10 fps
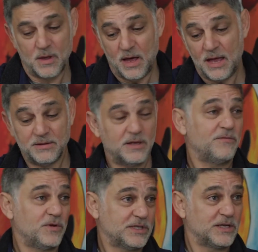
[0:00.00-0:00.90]
And
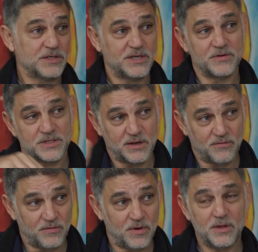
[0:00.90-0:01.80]
if you take this even a step
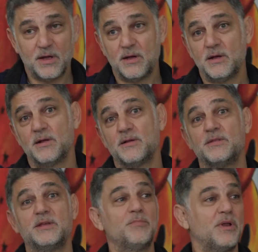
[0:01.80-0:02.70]
further,
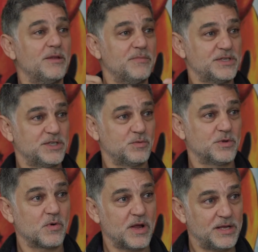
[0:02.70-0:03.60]
the implied message with
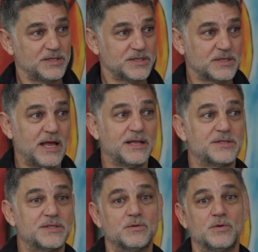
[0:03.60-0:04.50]
grades is
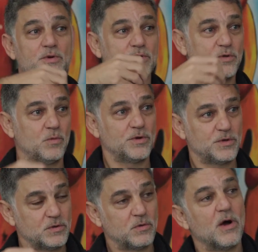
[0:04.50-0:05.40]
that you do what you
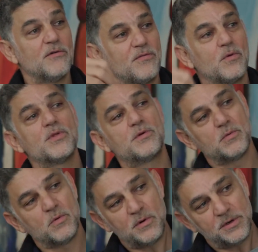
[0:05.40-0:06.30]
do for the
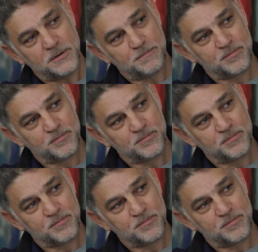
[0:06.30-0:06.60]
reward,